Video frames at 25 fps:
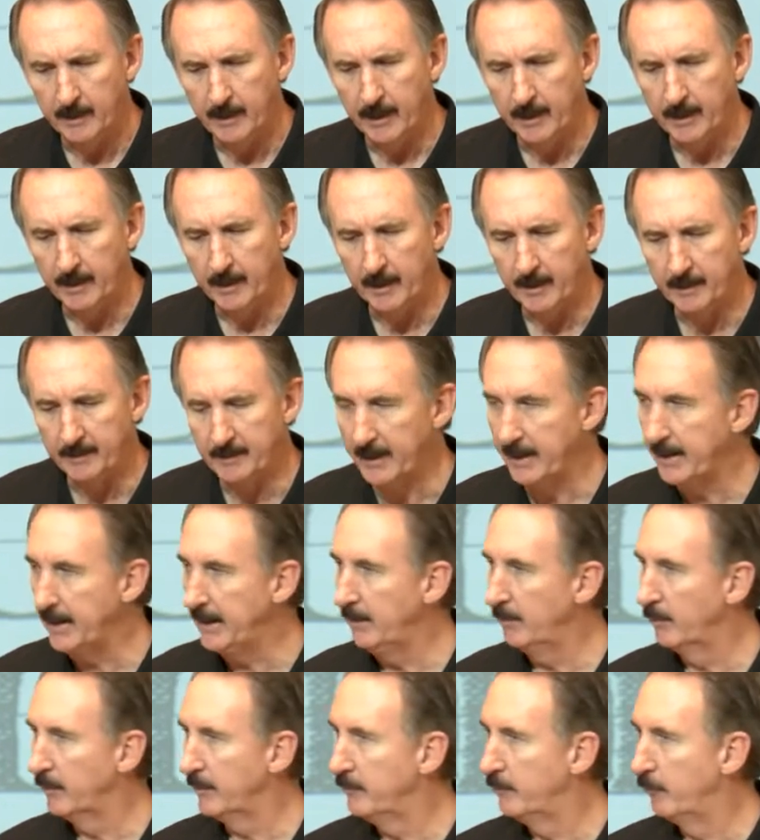and, and then
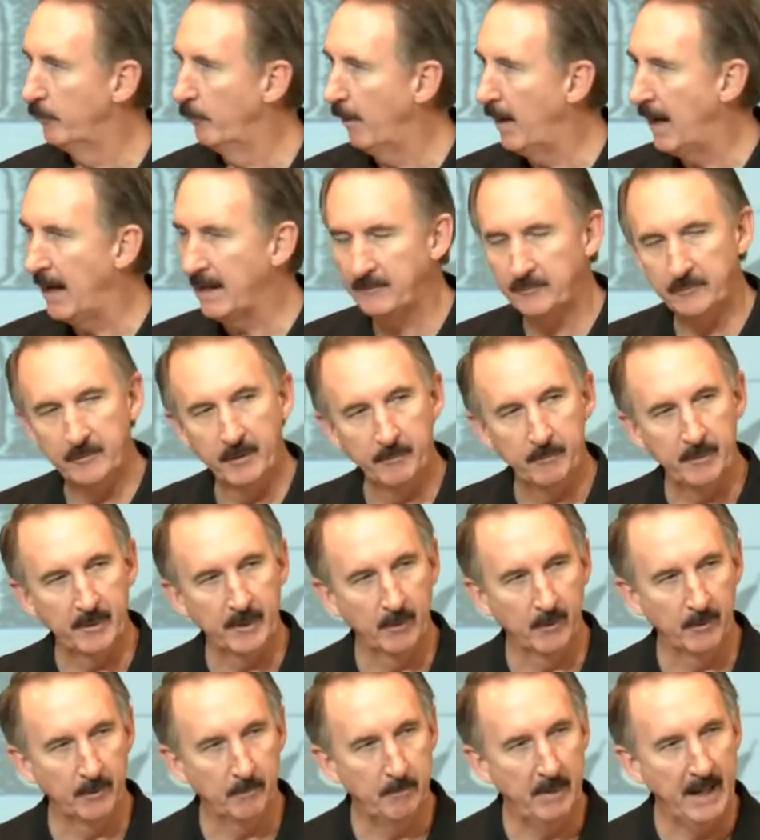he would write something
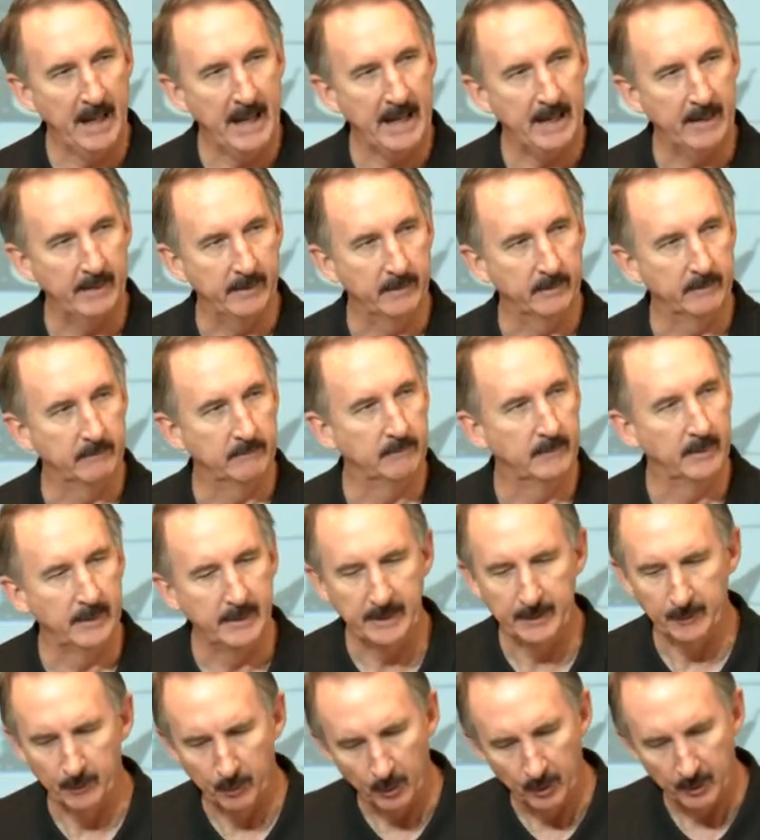on a pad. And, then
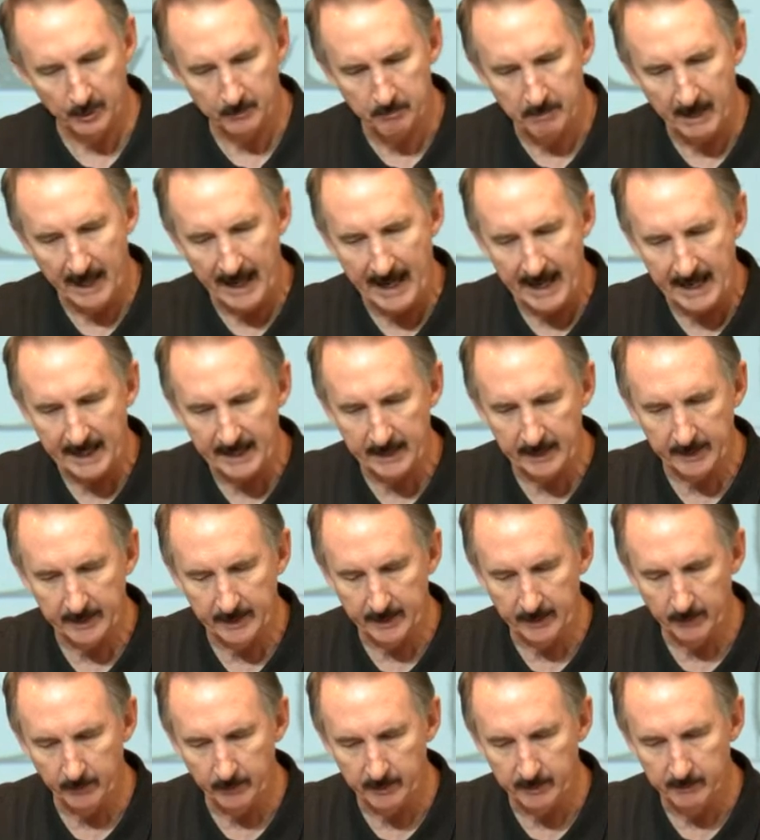he'd look back and
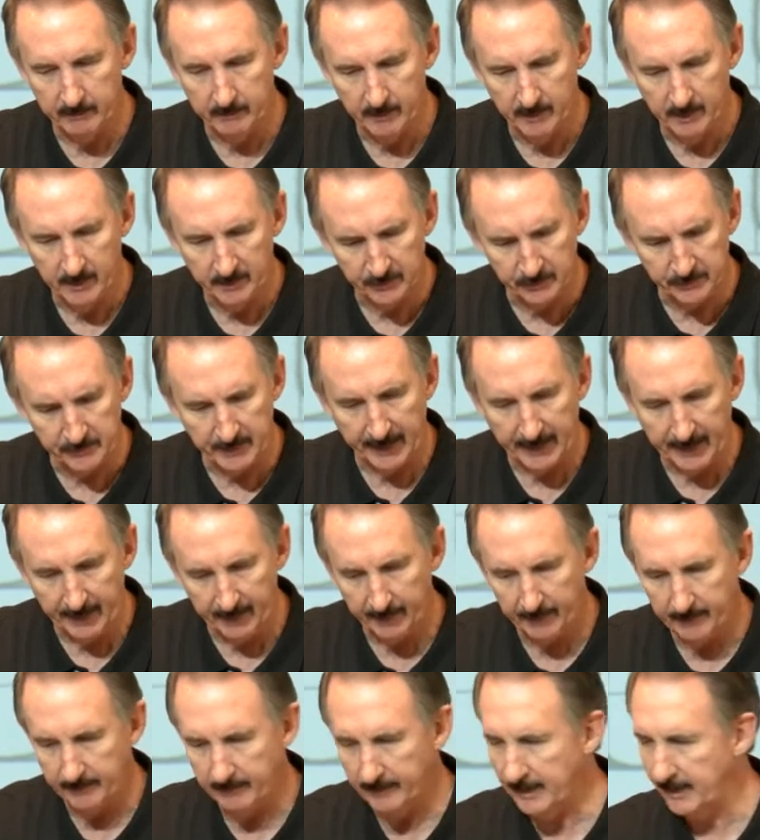he would
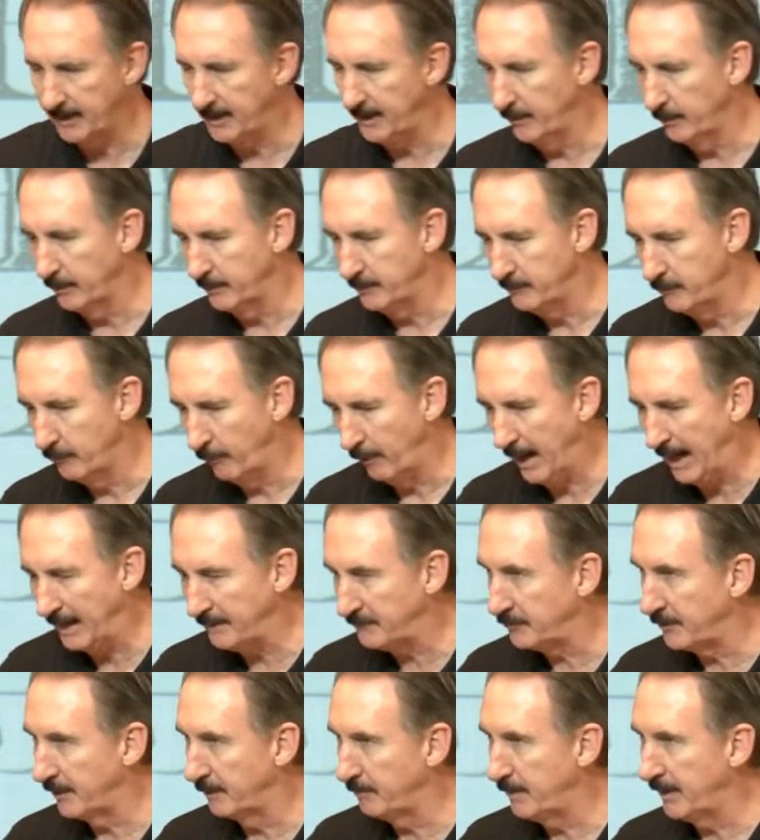stare, and then he would write
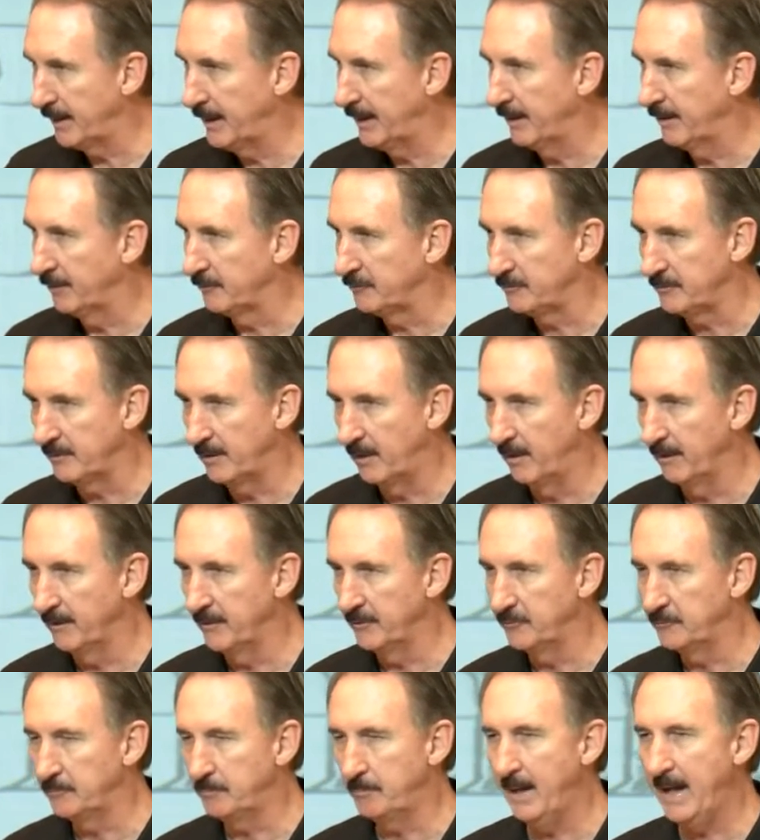something else on
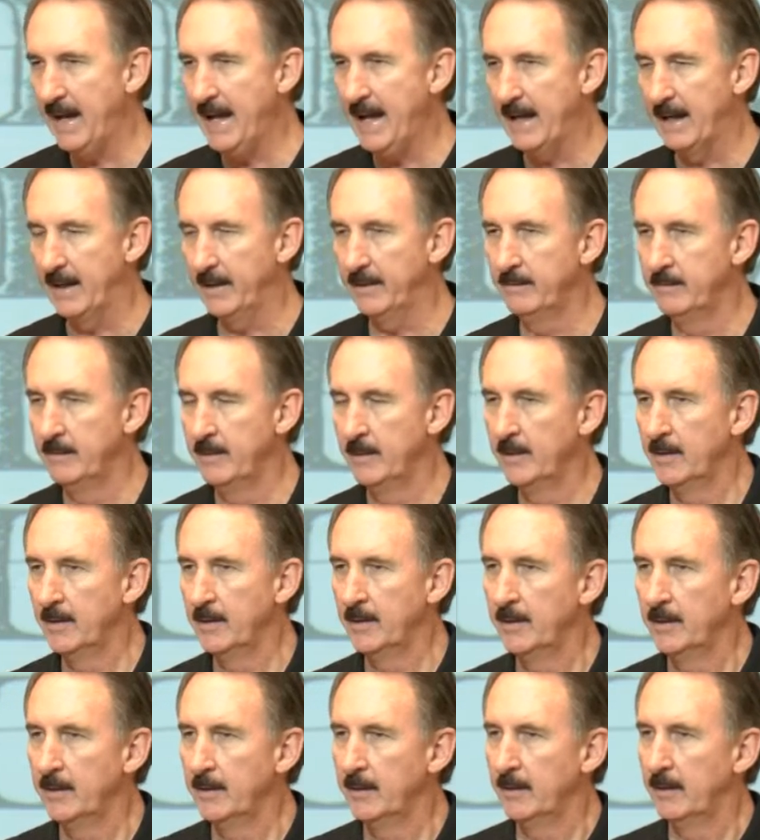his pad.
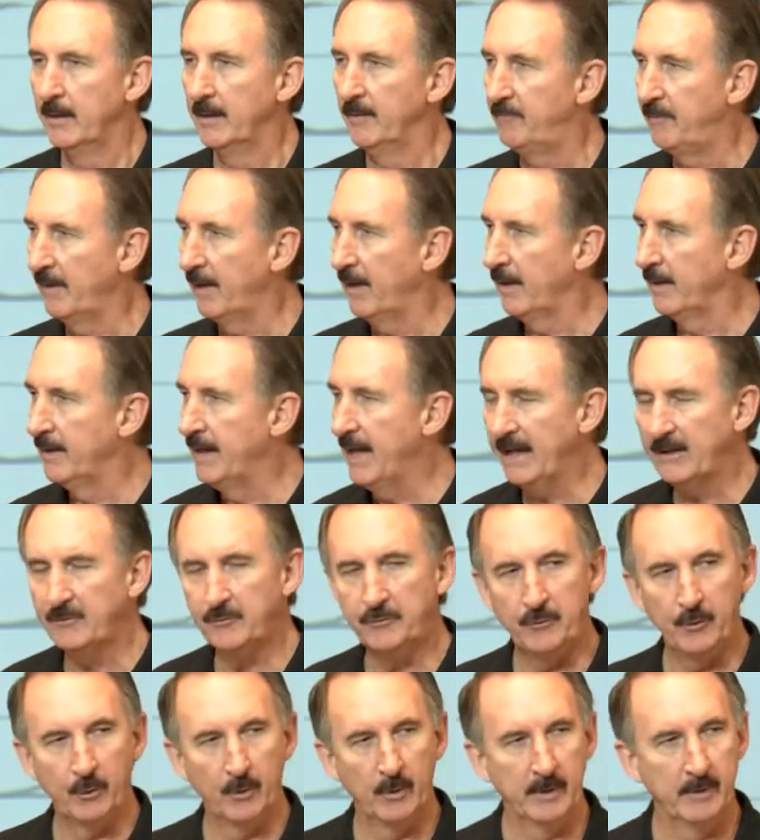And the fellow
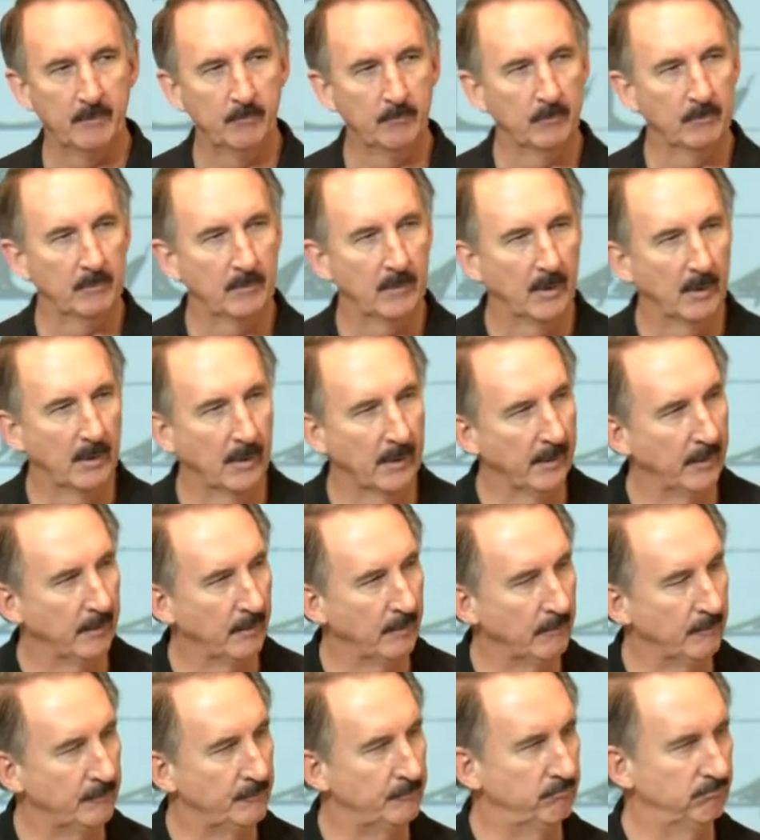next to him, a
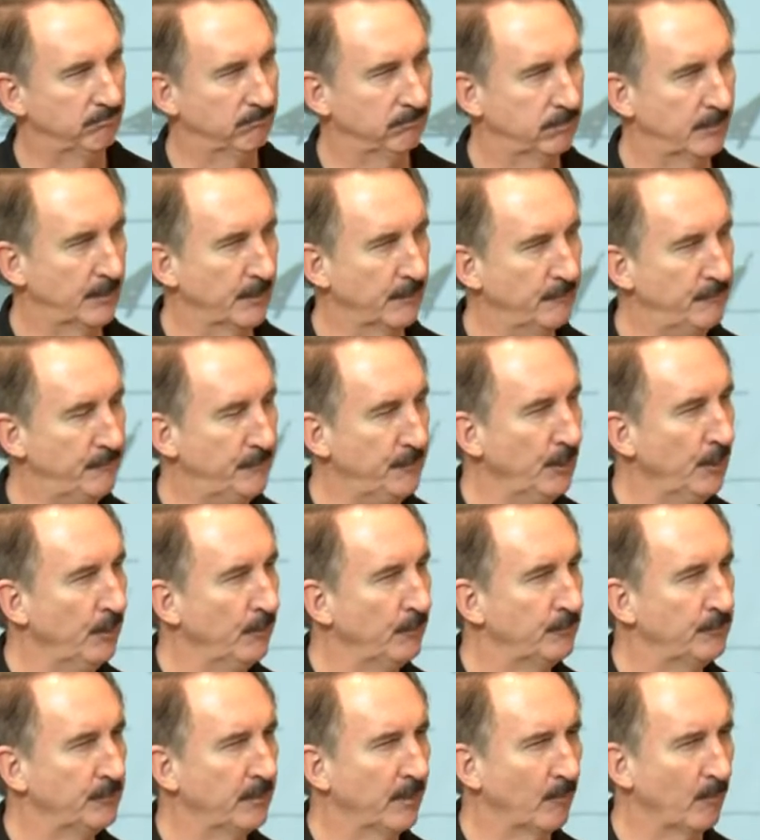little
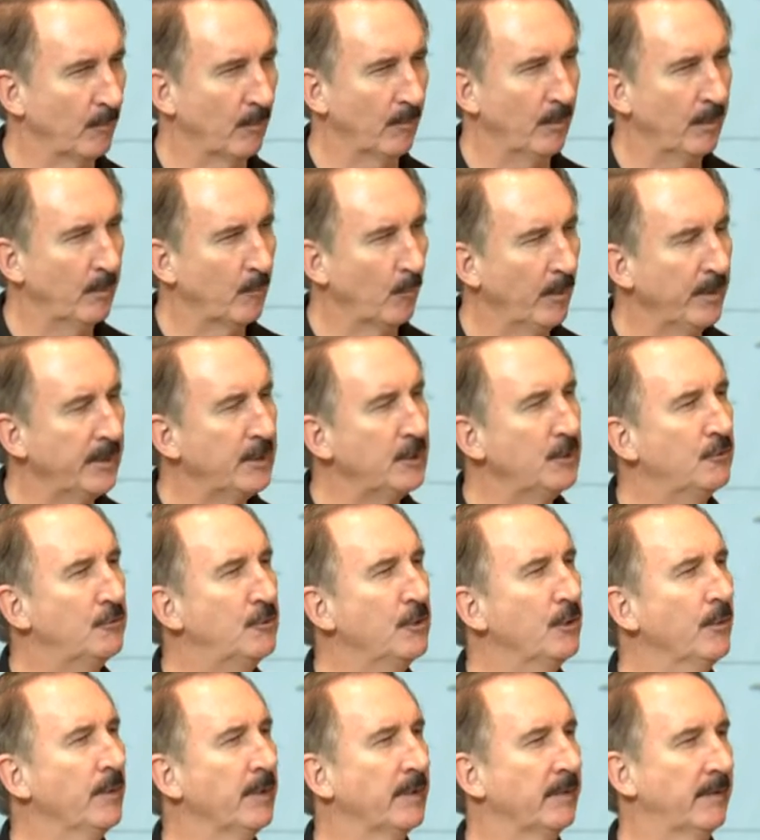confused, so what, what are you
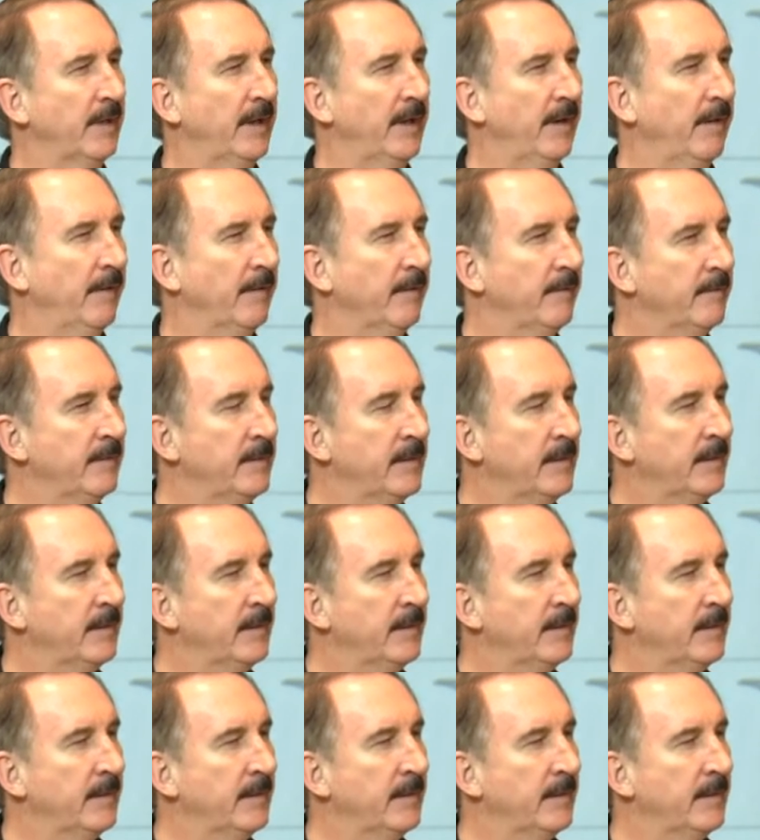doing there? And